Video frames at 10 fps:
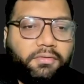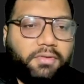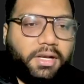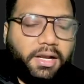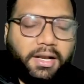
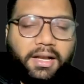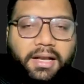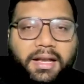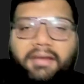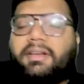will
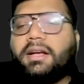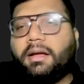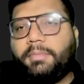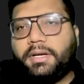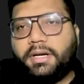never
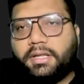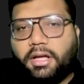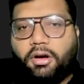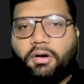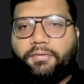committed
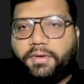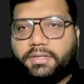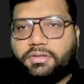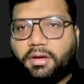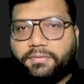the
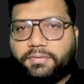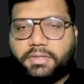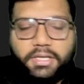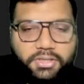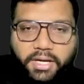offense of
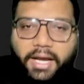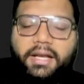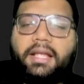such kind